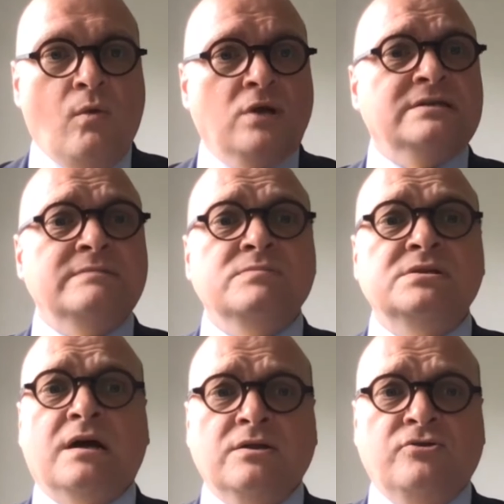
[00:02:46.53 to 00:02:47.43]
what can be
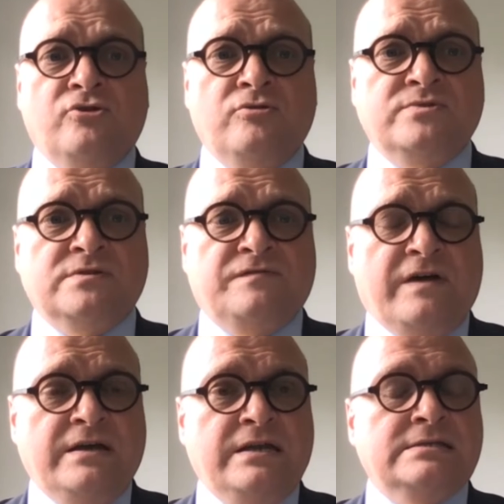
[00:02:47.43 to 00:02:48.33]
done in terms of
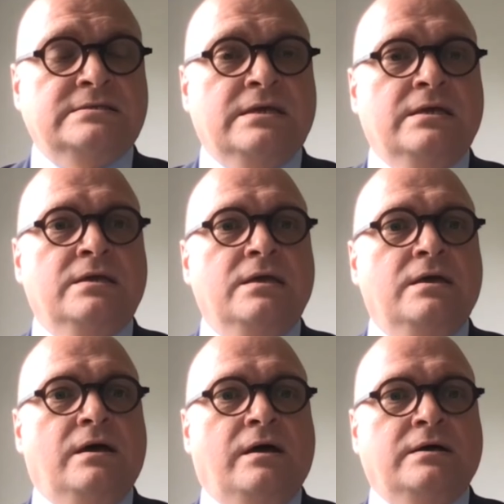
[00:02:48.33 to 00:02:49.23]
financing
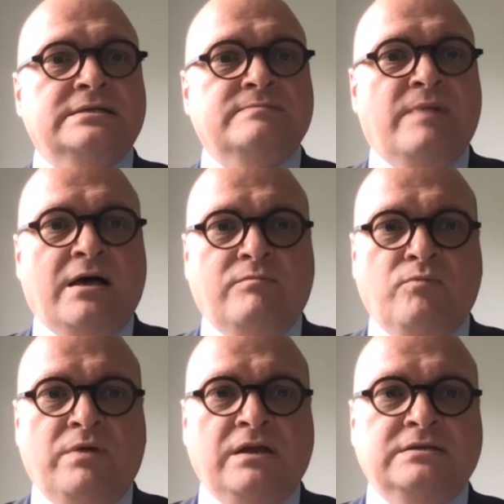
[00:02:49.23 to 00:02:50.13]
smart
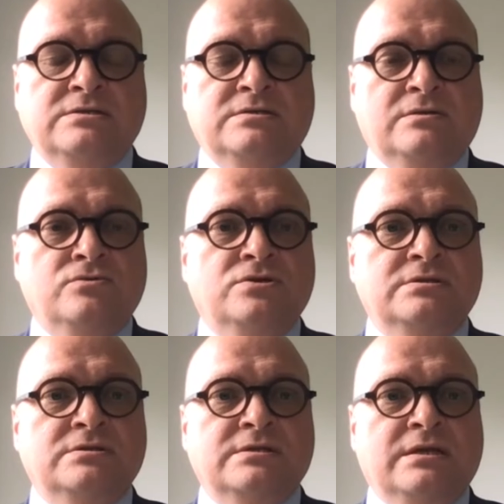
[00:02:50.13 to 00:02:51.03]
mobility
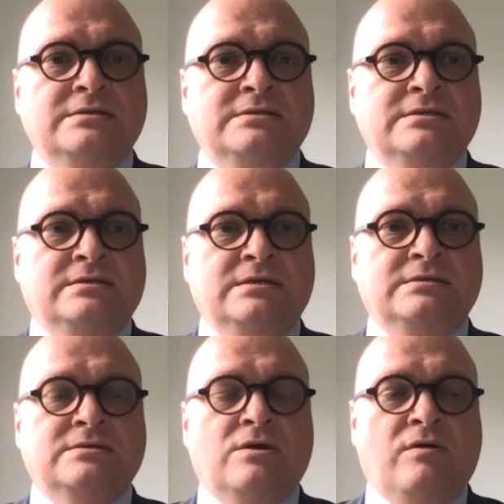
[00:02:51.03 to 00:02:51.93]
solutions in
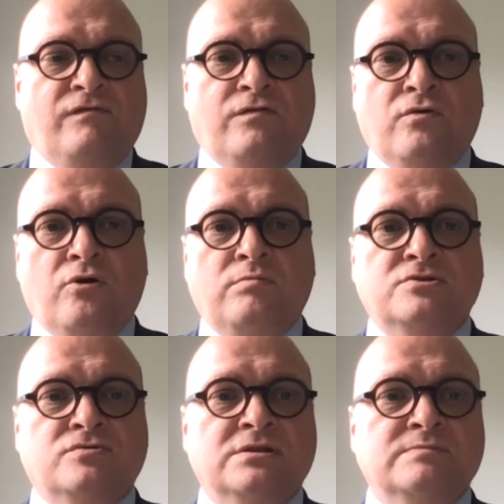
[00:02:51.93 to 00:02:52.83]
cities for
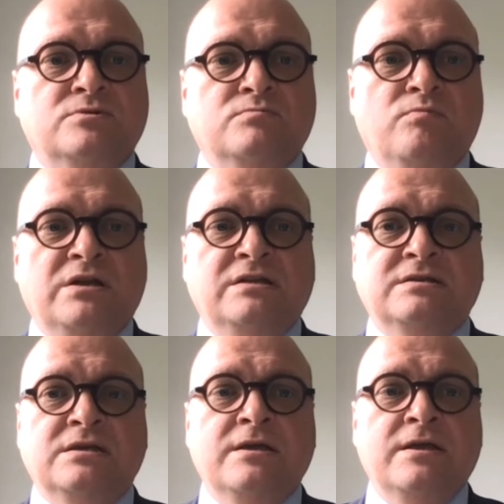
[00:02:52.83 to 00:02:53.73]
urban transport and
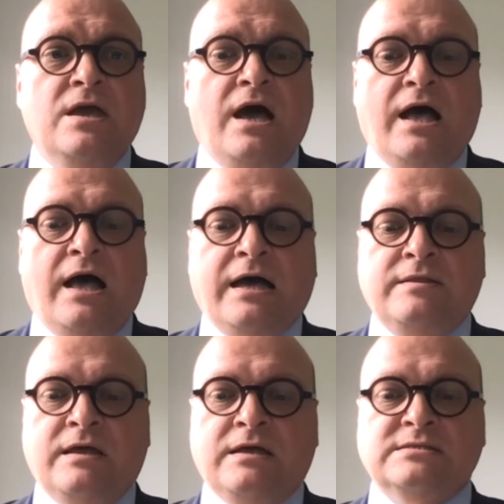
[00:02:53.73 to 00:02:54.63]
mobility.
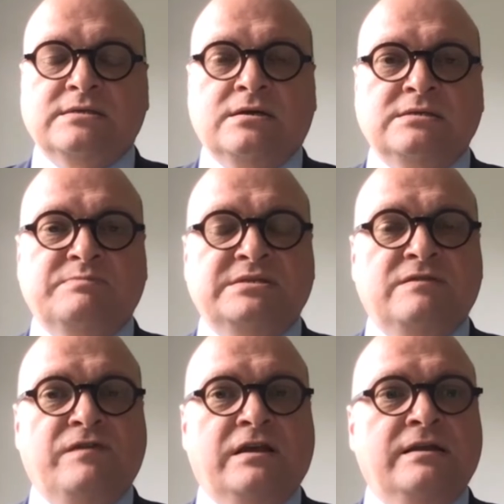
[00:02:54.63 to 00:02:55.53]
And that's
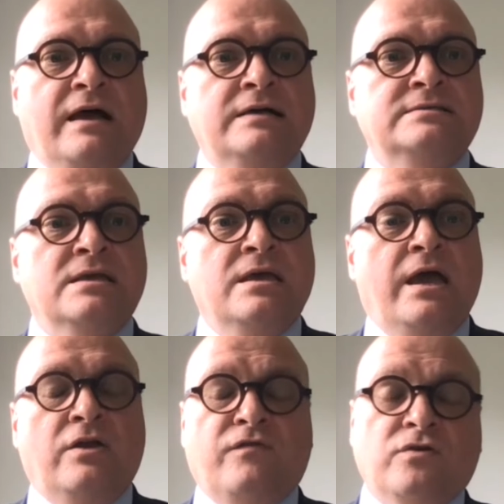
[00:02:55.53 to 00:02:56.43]
specifically nice.
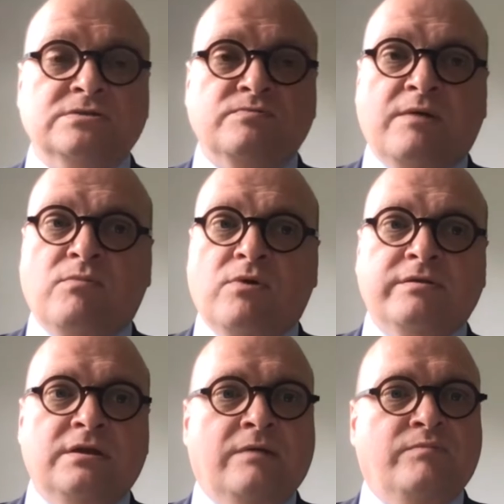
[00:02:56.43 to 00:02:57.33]
And of course, we are
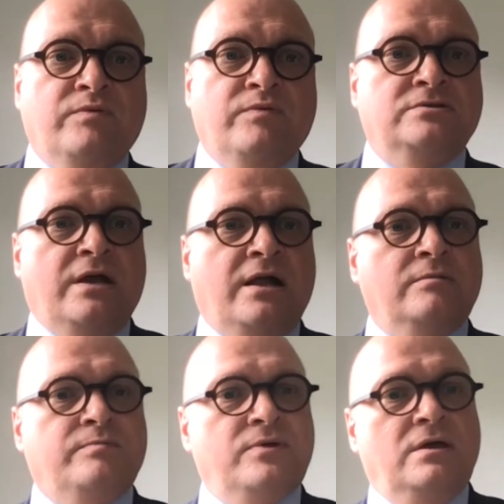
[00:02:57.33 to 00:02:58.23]
more than happy to
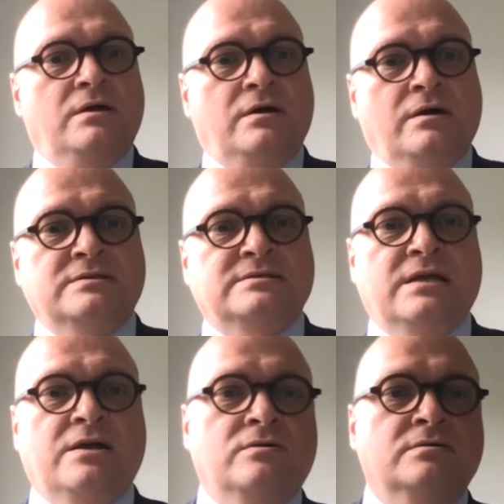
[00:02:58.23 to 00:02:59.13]
help
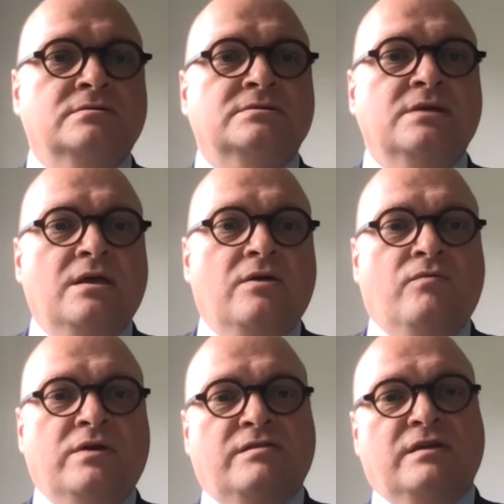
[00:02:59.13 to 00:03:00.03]
stakeholders
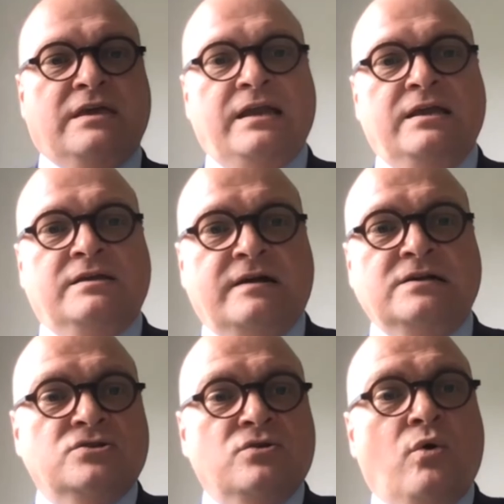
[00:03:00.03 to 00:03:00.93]
with getting in touch,